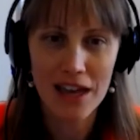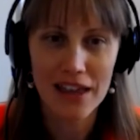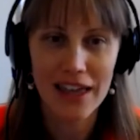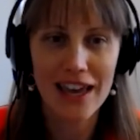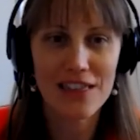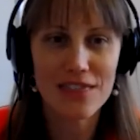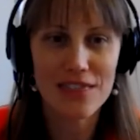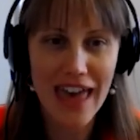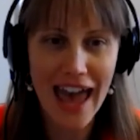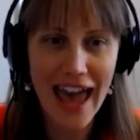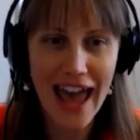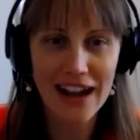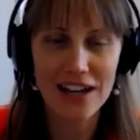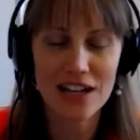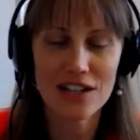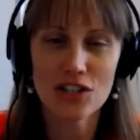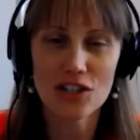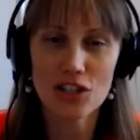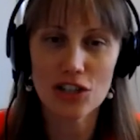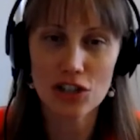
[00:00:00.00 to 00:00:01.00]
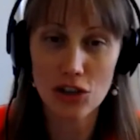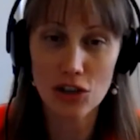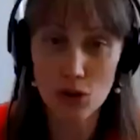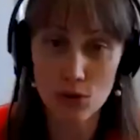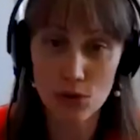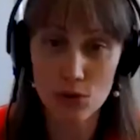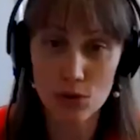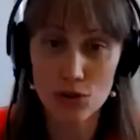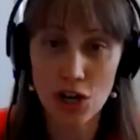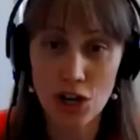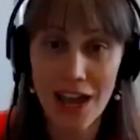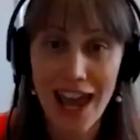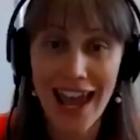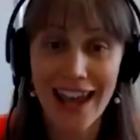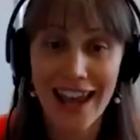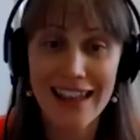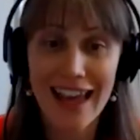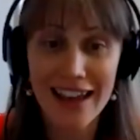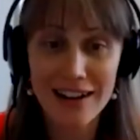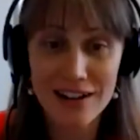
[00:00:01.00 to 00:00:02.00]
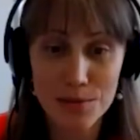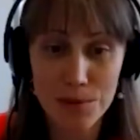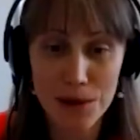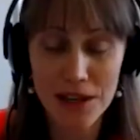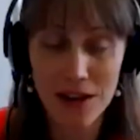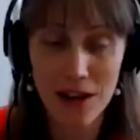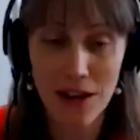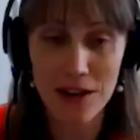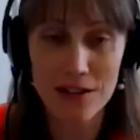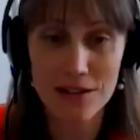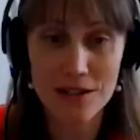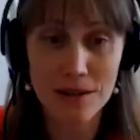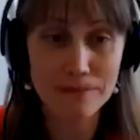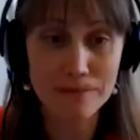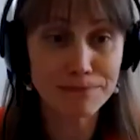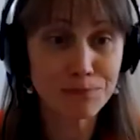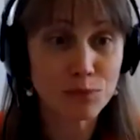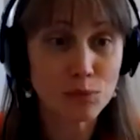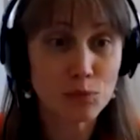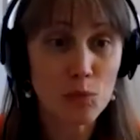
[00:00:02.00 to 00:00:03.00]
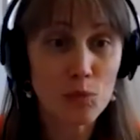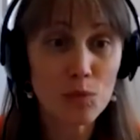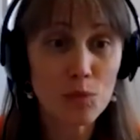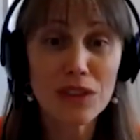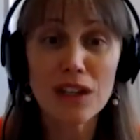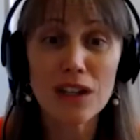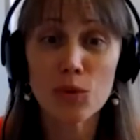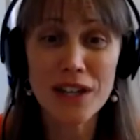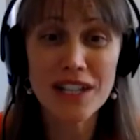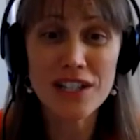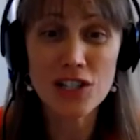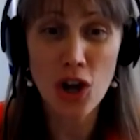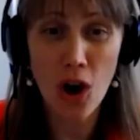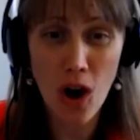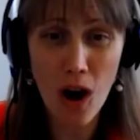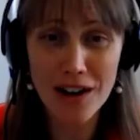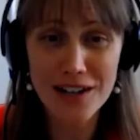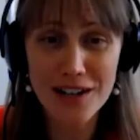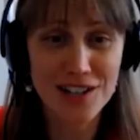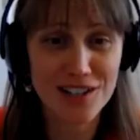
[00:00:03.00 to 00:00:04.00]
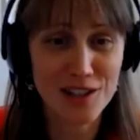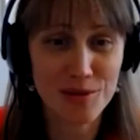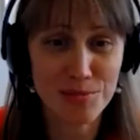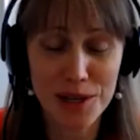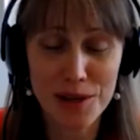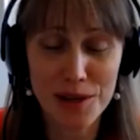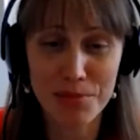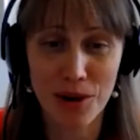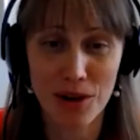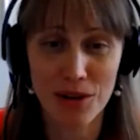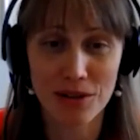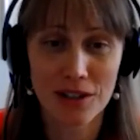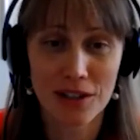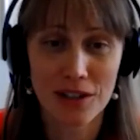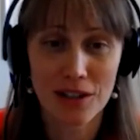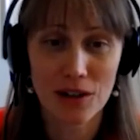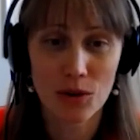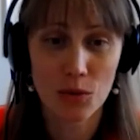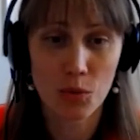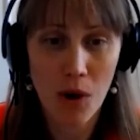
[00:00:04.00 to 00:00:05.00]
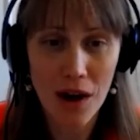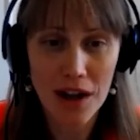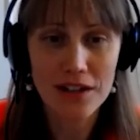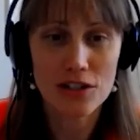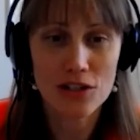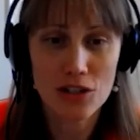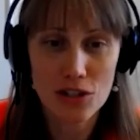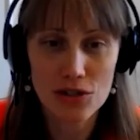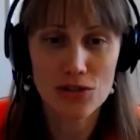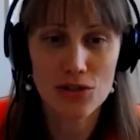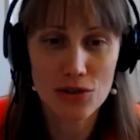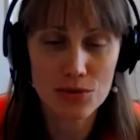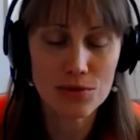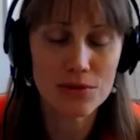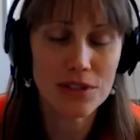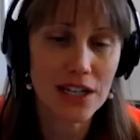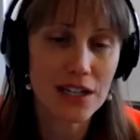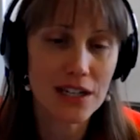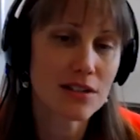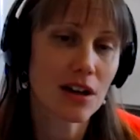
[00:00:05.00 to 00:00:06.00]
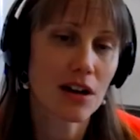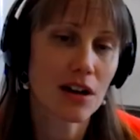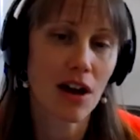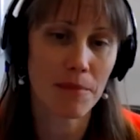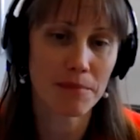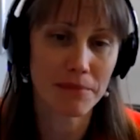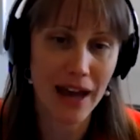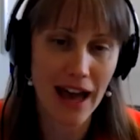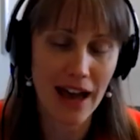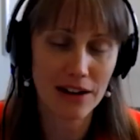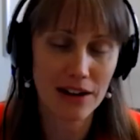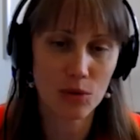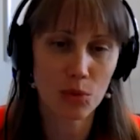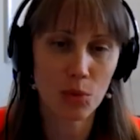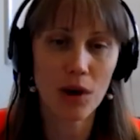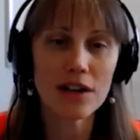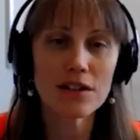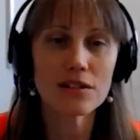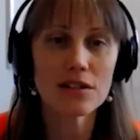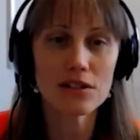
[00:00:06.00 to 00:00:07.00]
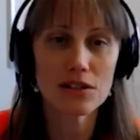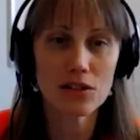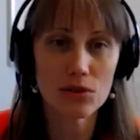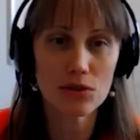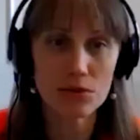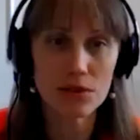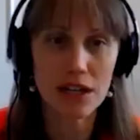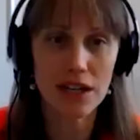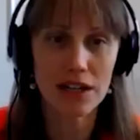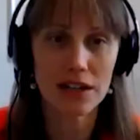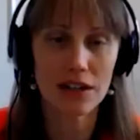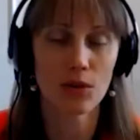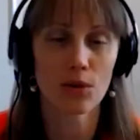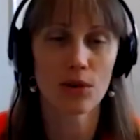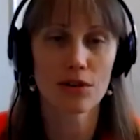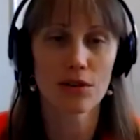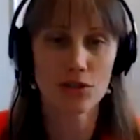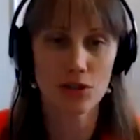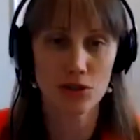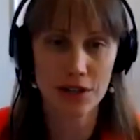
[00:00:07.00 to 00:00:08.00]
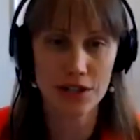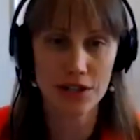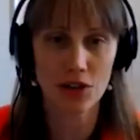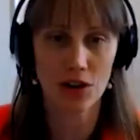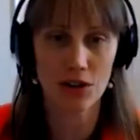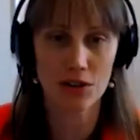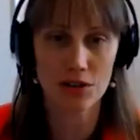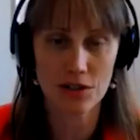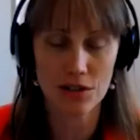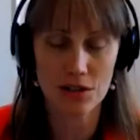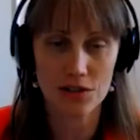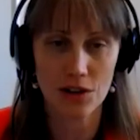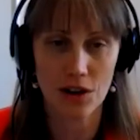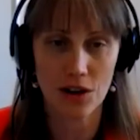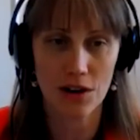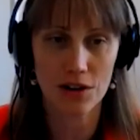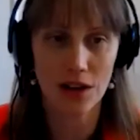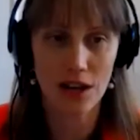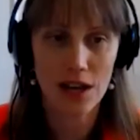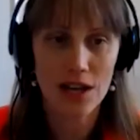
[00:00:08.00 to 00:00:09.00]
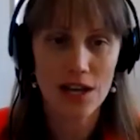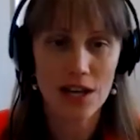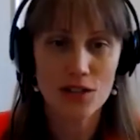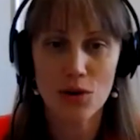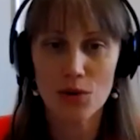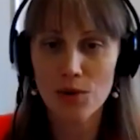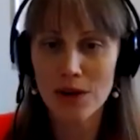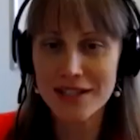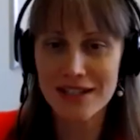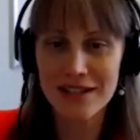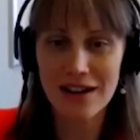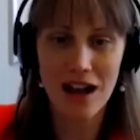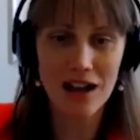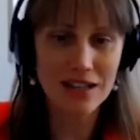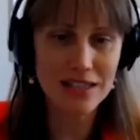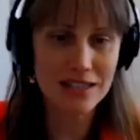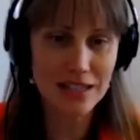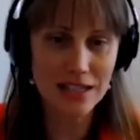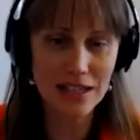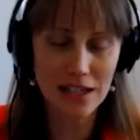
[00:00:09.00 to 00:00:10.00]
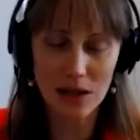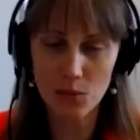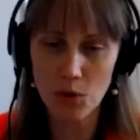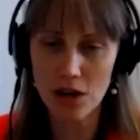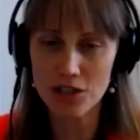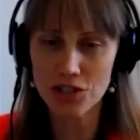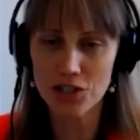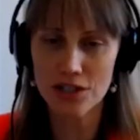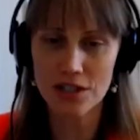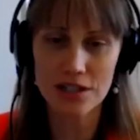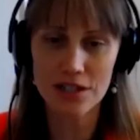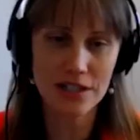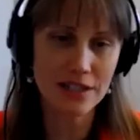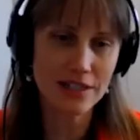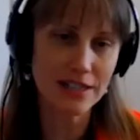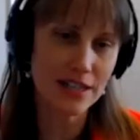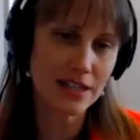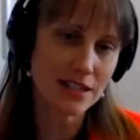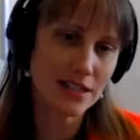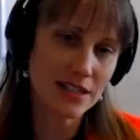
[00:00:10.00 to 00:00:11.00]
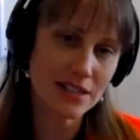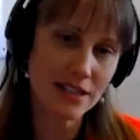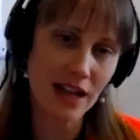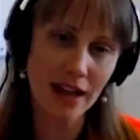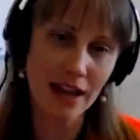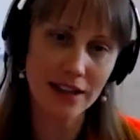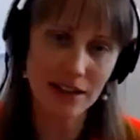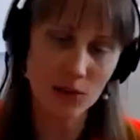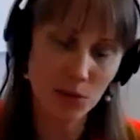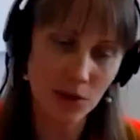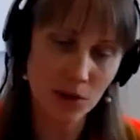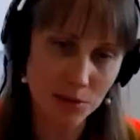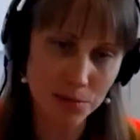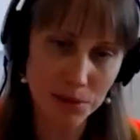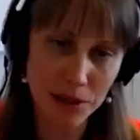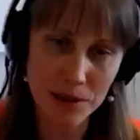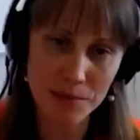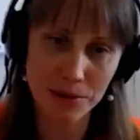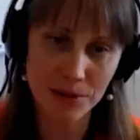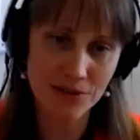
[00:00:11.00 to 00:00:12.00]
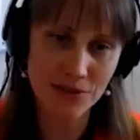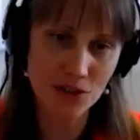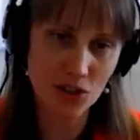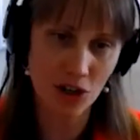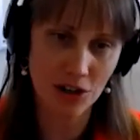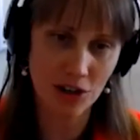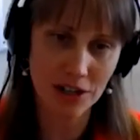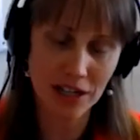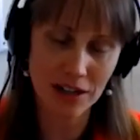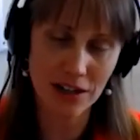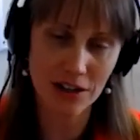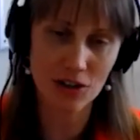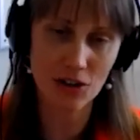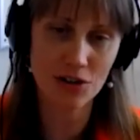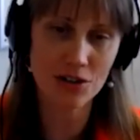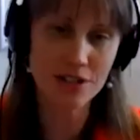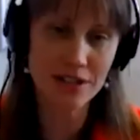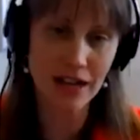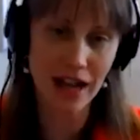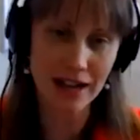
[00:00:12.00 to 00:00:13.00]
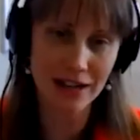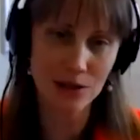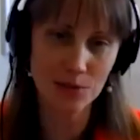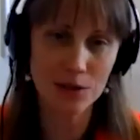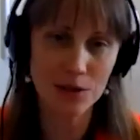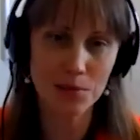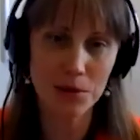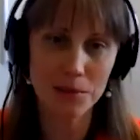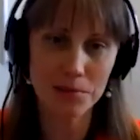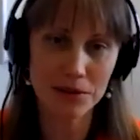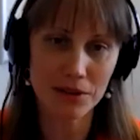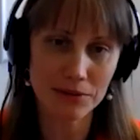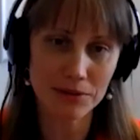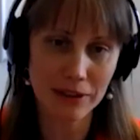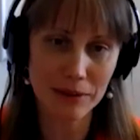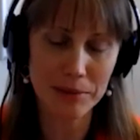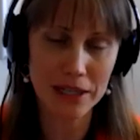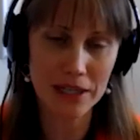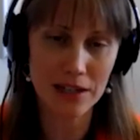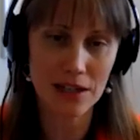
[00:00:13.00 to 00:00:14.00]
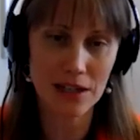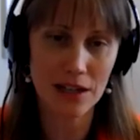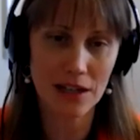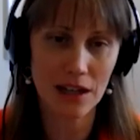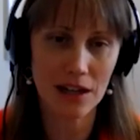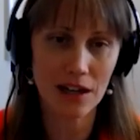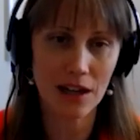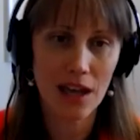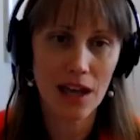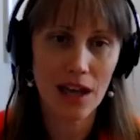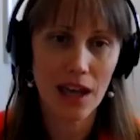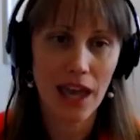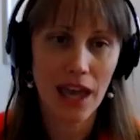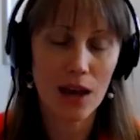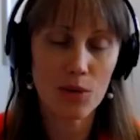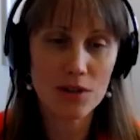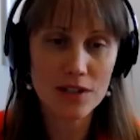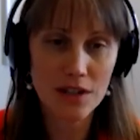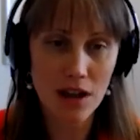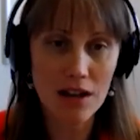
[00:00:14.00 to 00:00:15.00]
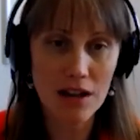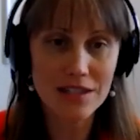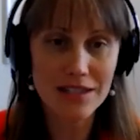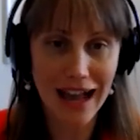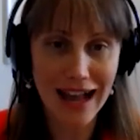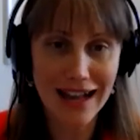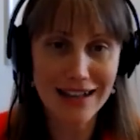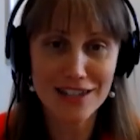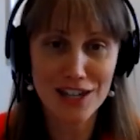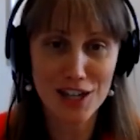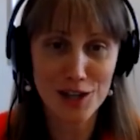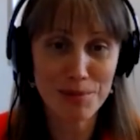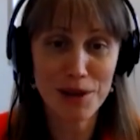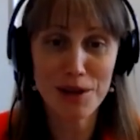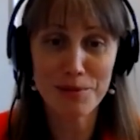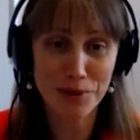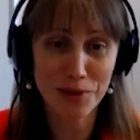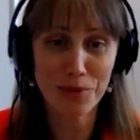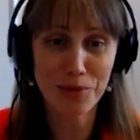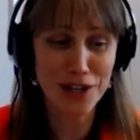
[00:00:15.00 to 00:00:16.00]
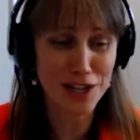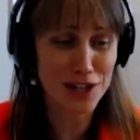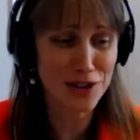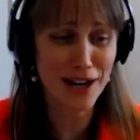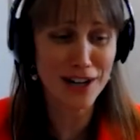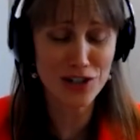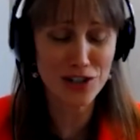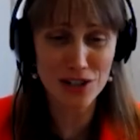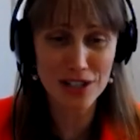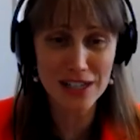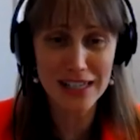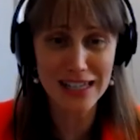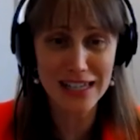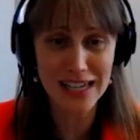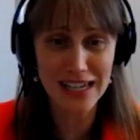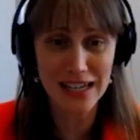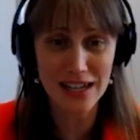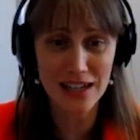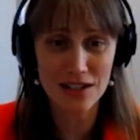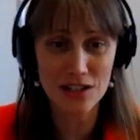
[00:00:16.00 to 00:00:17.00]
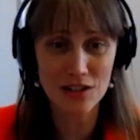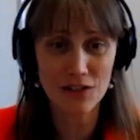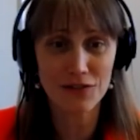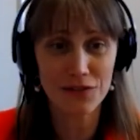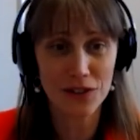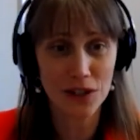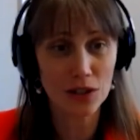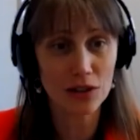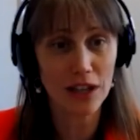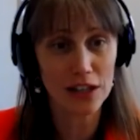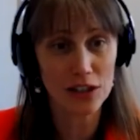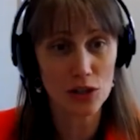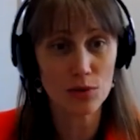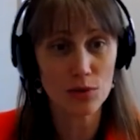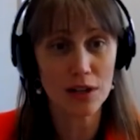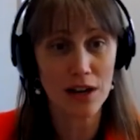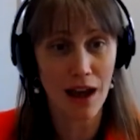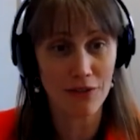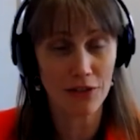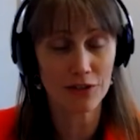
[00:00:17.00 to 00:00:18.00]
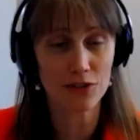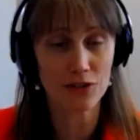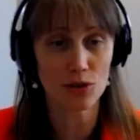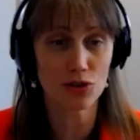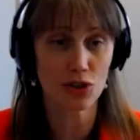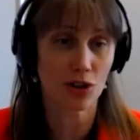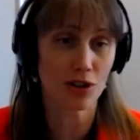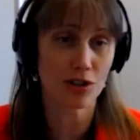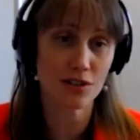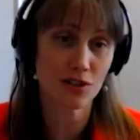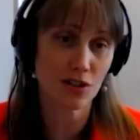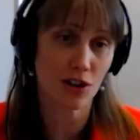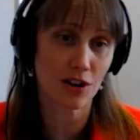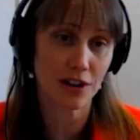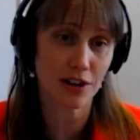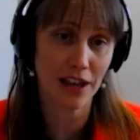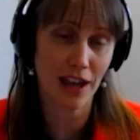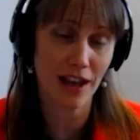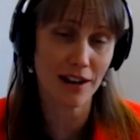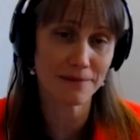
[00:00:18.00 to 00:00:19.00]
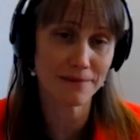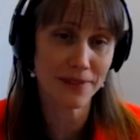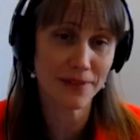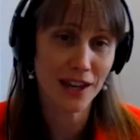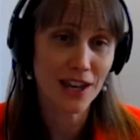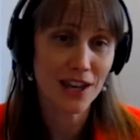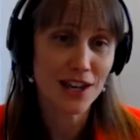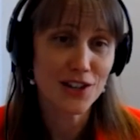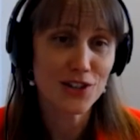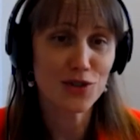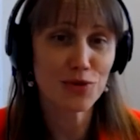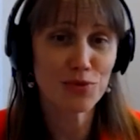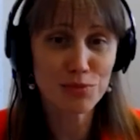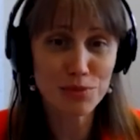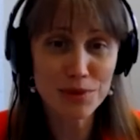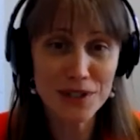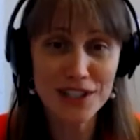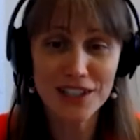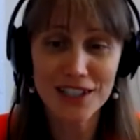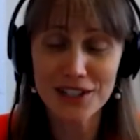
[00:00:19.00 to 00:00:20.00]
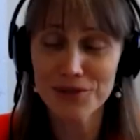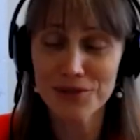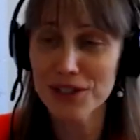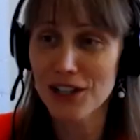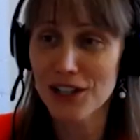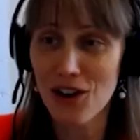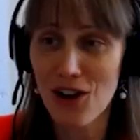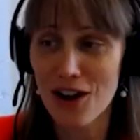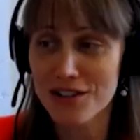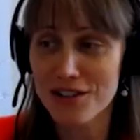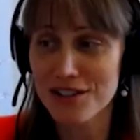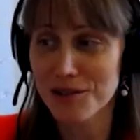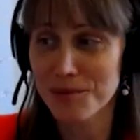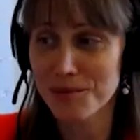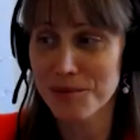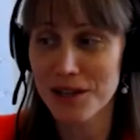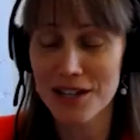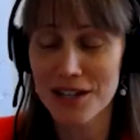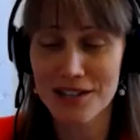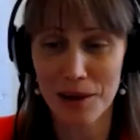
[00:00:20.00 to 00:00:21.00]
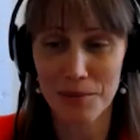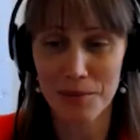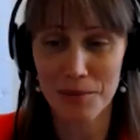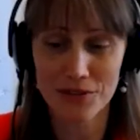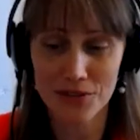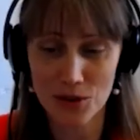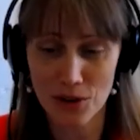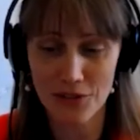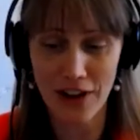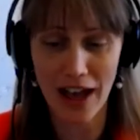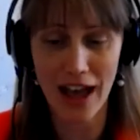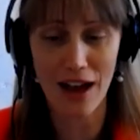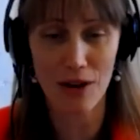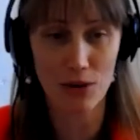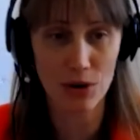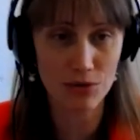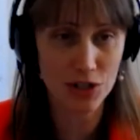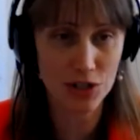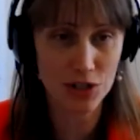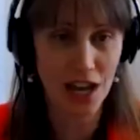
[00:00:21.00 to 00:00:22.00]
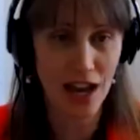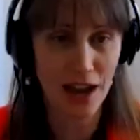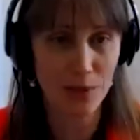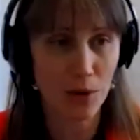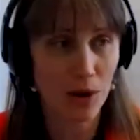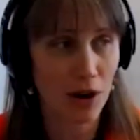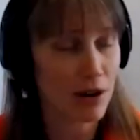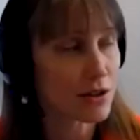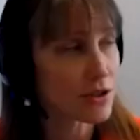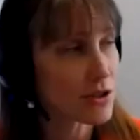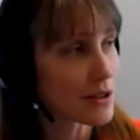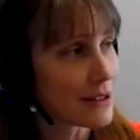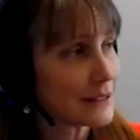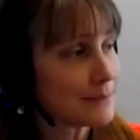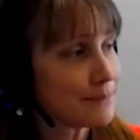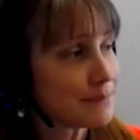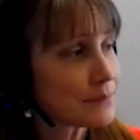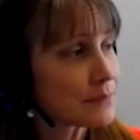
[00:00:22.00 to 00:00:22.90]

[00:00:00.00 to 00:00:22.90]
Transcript: Like, that is huge. And that is because we talk to the people. What do you need to come back? What do you need in order to return to Sirte? So it wasn't us sitting in Washington, D.C. deciding what the people of Sirte needed or deciding what the people of Libya needed. It was us asking people, what do you actually need to feel like you can have a future in Sirte again? So really, really awesome example of sort of how OTI works.